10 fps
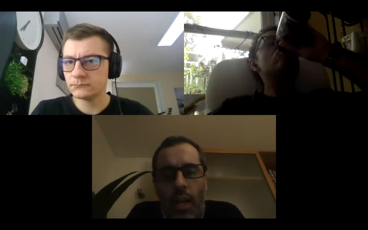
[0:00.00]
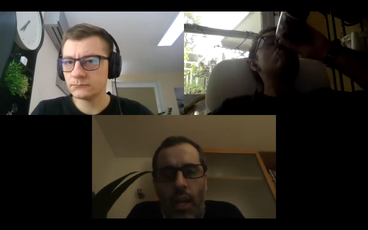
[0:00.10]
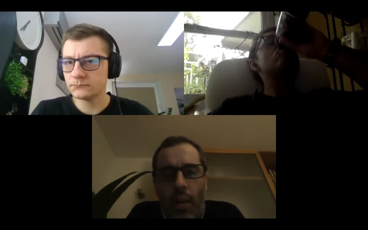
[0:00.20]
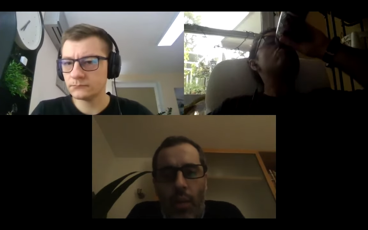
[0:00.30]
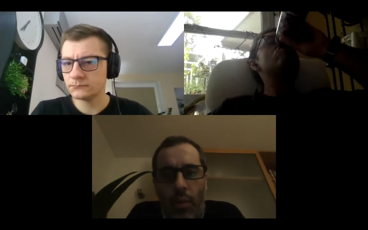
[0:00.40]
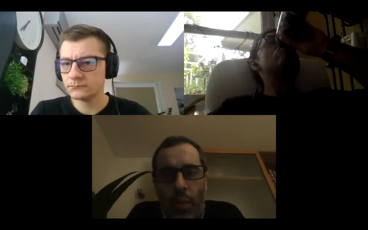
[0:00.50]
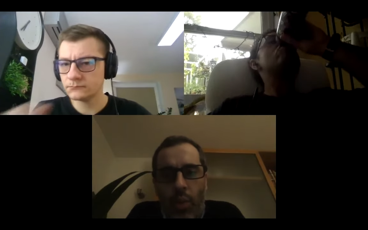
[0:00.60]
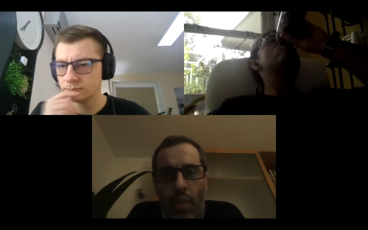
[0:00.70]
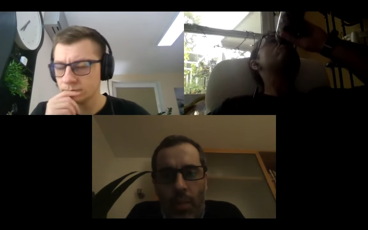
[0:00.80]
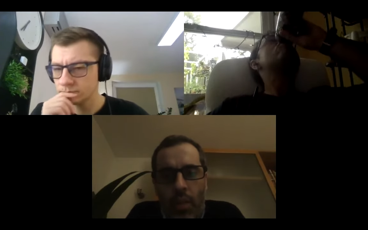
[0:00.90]
Speaker 1: remote
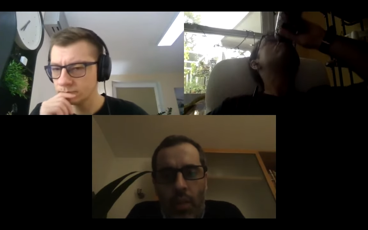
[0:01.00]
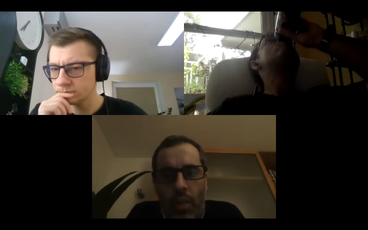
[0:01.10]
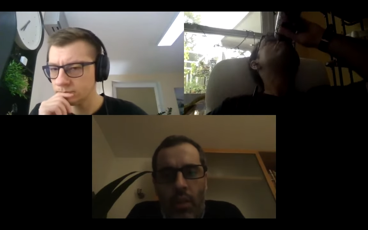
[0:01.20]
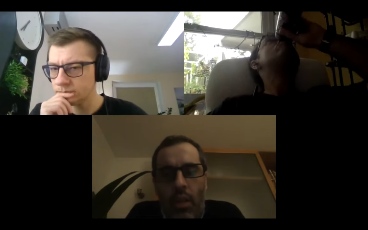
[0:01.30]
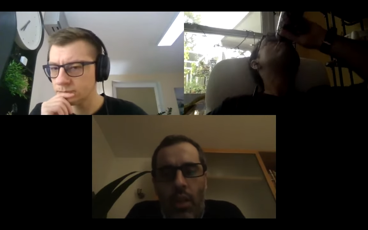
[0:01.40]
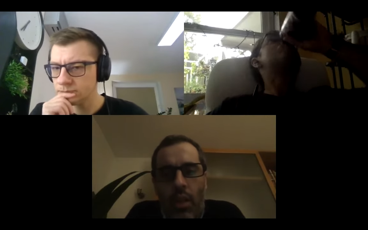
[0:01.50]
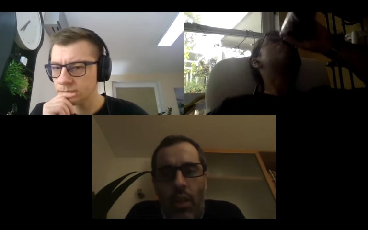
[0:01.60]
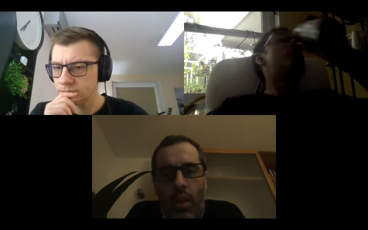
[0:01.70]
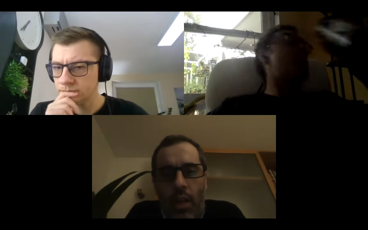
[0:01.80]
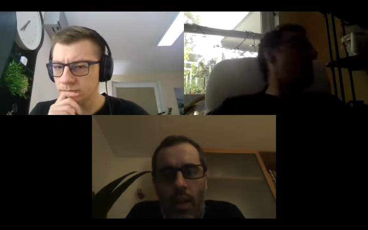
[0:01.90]
daemon
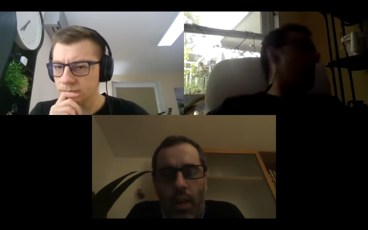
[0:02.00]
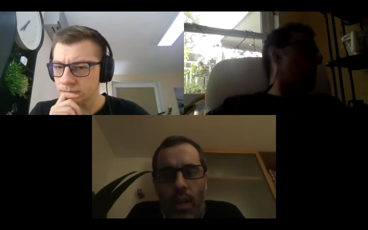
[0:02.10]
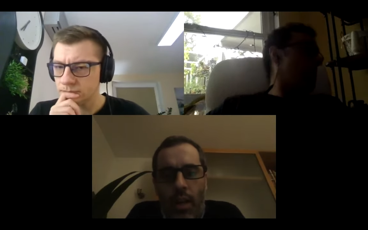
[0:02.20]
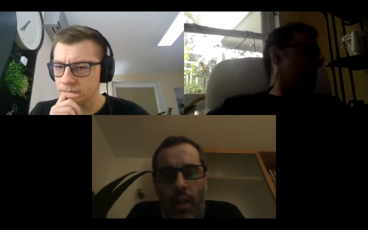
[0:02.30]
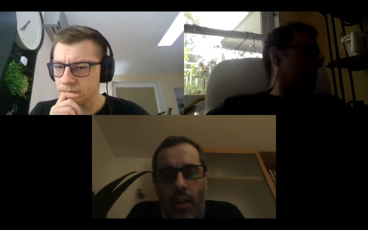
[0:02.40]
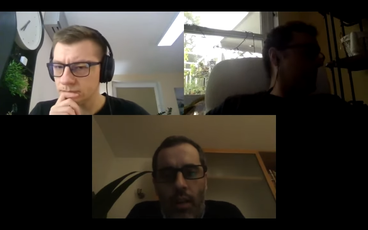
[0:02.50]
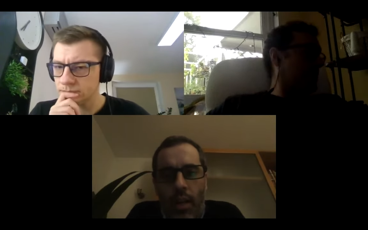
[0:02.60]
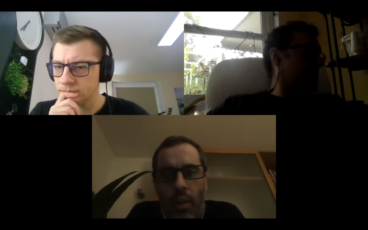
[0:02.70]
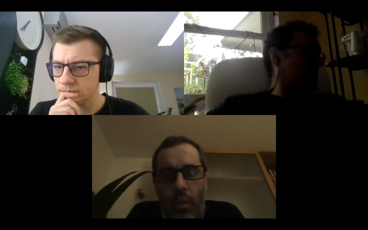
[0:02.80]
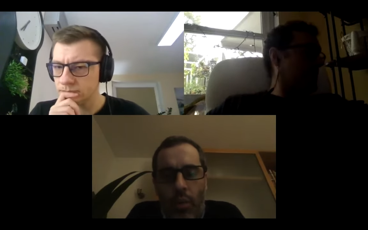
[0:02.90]
uh, a
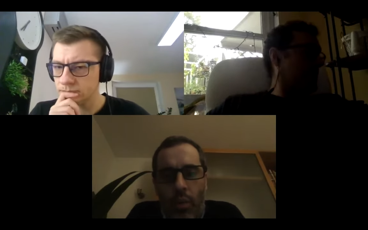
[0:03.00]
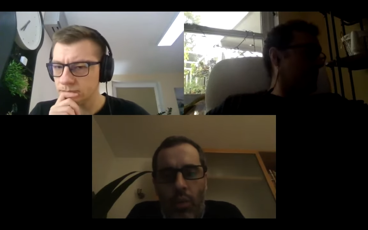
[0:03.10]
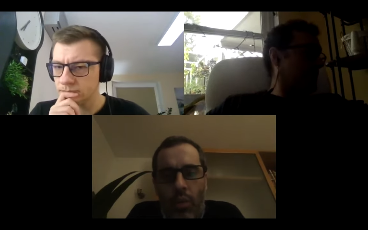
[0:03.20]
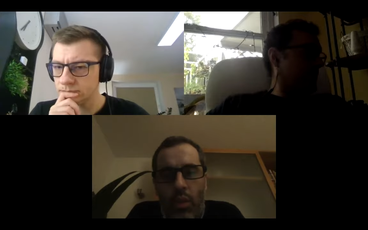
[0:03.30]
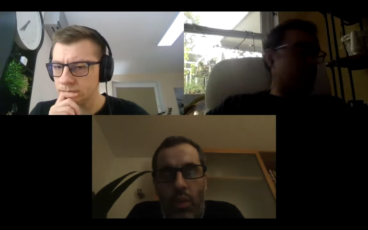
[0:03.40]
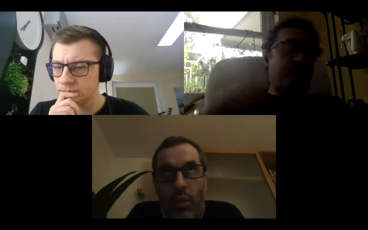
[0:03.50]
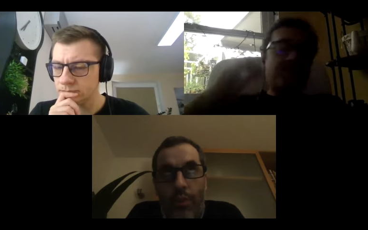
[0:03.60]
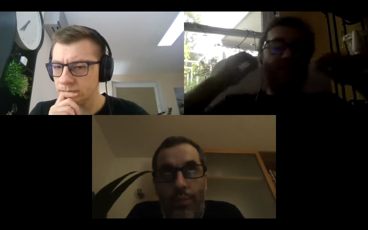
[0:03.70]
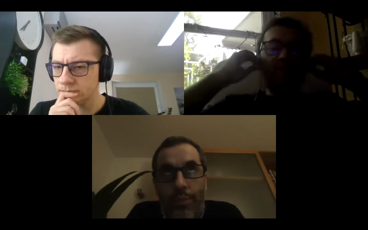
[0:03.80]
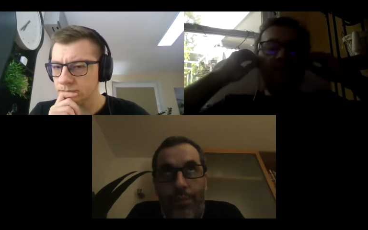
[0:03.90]
remote um,
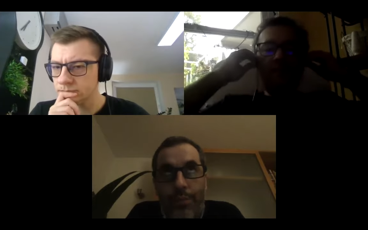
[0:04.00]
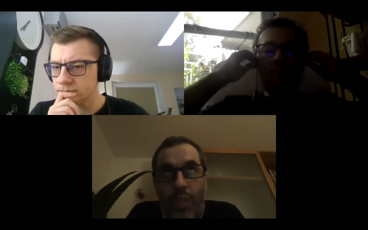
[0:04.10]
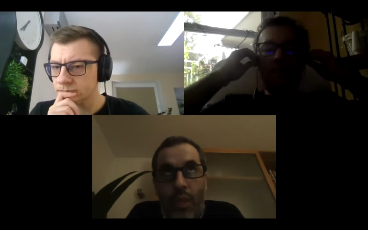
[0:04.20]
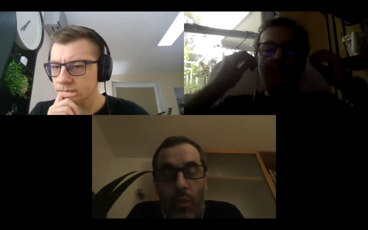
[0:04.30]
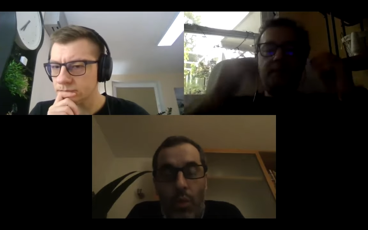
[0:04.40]
a remote